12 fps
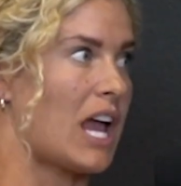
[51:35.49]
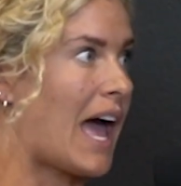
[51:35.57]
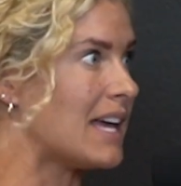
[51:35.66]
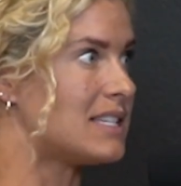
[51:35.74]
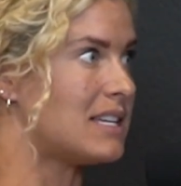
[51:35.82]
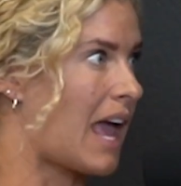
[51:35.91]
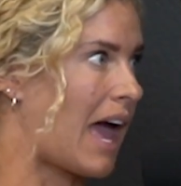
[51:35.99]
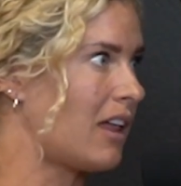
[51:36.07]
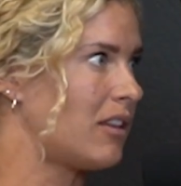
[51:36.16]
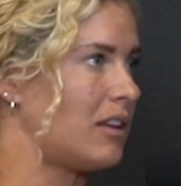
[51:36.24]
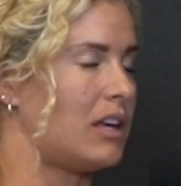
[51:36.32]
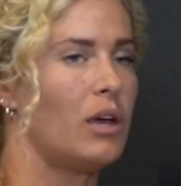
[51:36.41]
As an
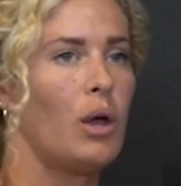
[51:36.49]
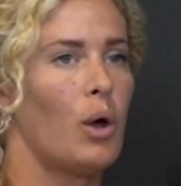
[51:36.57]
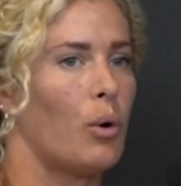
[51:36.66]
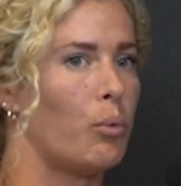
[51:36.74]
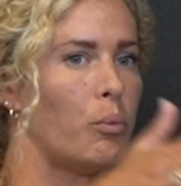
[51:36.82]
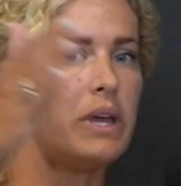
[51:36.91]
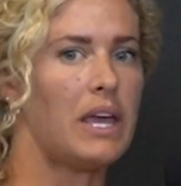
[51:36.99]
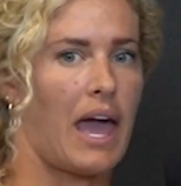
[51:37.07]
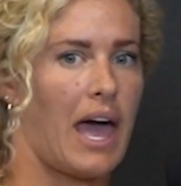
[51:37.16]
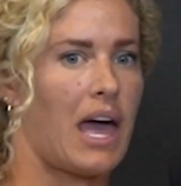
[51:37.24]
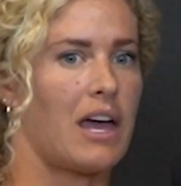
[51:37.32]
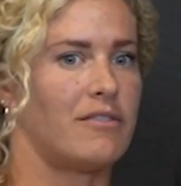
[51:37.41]
athlete, we
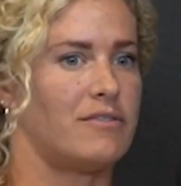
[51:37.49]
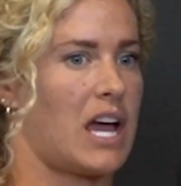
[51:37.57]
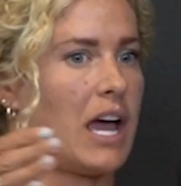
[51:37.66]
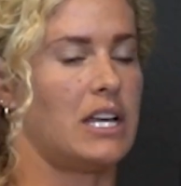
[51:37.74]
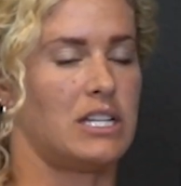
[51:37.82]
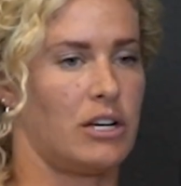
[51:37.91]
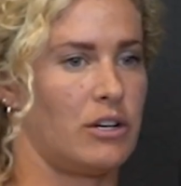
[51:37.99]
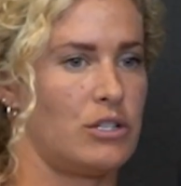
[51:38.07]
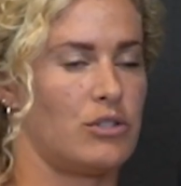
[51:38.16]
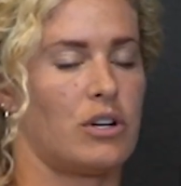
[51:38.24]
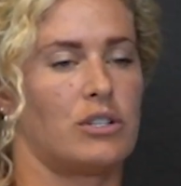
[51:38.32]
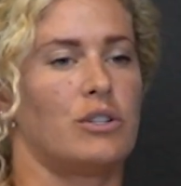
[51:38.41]
have dietary
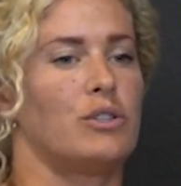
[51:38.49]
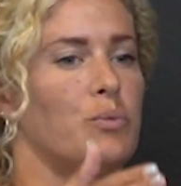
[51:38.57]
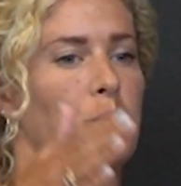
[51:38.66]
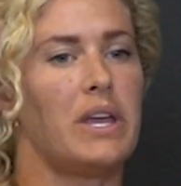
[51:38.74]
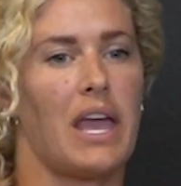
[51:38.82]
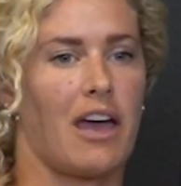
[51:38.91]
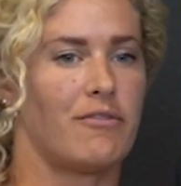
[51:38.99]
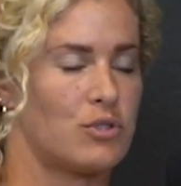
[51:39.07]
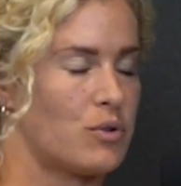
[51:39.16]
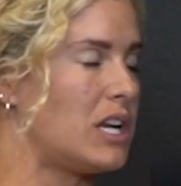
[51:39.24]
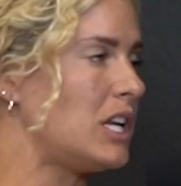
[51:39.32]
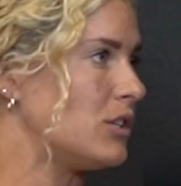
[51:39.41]
structures, we have
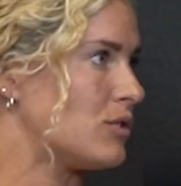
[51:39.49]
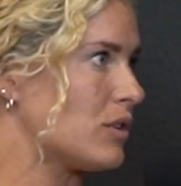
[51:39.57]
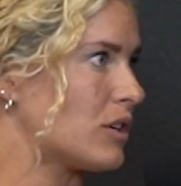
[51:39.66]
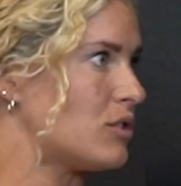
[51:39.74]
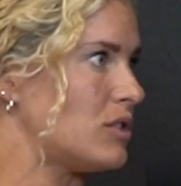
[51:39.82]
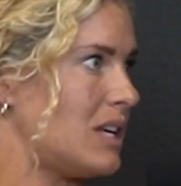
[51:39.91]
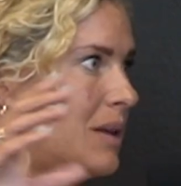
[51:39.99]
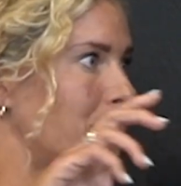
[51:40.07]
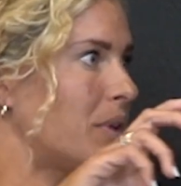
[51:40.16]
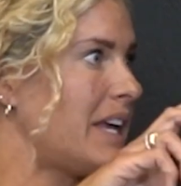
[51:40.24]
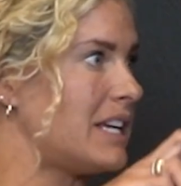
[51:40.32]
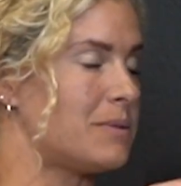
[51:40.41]
training structures in
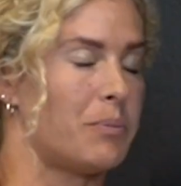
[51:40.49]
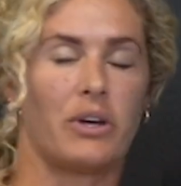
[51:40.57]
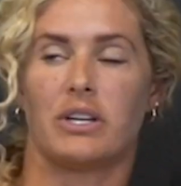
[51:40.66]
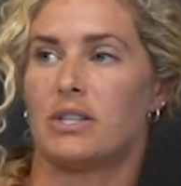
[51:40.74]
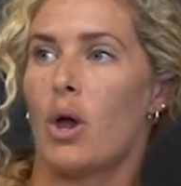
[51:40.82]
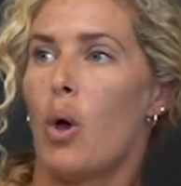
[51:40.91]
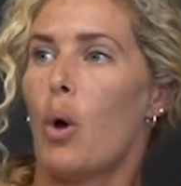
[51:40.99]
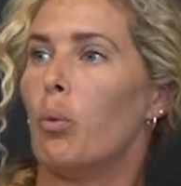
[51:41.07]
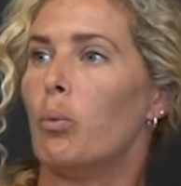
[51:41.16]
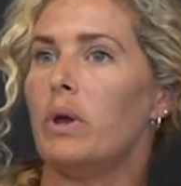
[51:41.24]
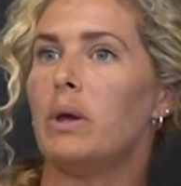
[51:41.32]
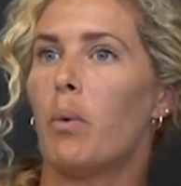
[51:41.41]
place because
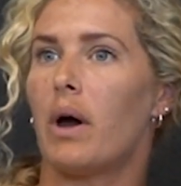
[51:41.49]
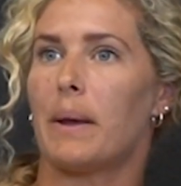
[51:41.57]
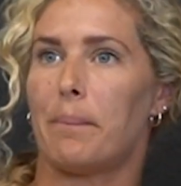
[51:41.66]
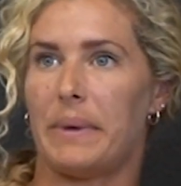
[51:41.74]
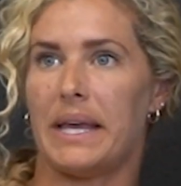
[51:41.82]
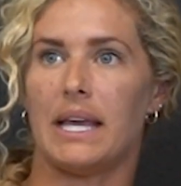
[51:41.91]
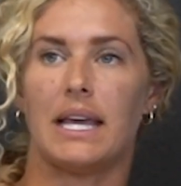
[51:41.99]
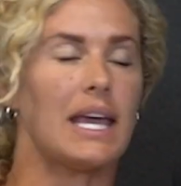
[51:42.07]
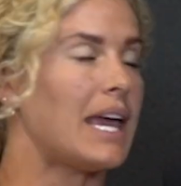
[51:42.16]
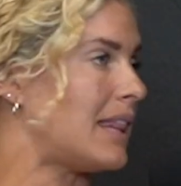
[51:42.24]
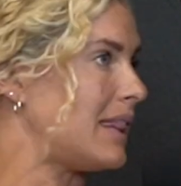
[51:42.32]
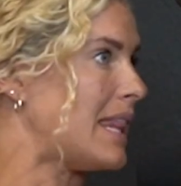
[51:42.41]
we want to peak
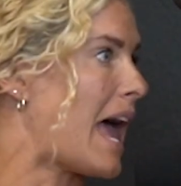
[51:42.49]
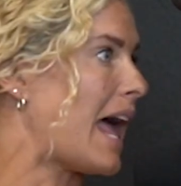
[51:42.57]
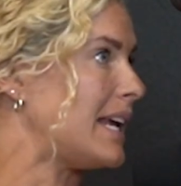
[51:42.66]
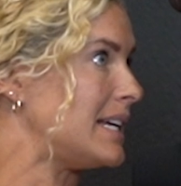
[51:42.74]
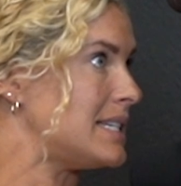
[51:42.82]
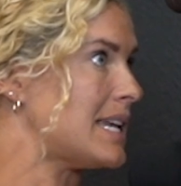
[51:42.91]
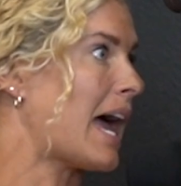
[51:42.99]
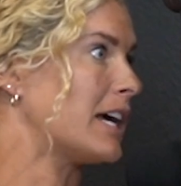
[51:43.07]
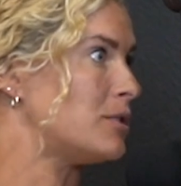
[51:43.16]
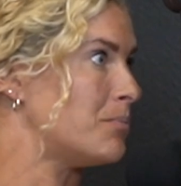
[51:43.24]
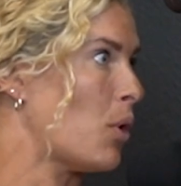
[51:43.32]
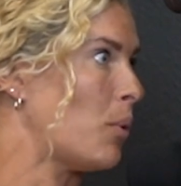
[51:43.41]
at that
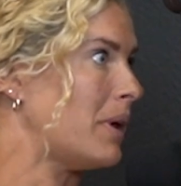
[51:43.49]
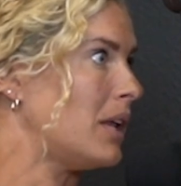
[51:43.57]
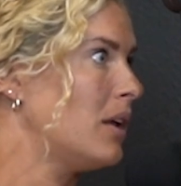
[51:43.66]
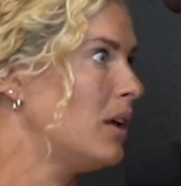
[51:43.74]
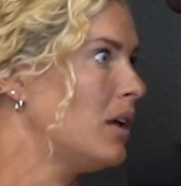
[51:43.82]
exact moment.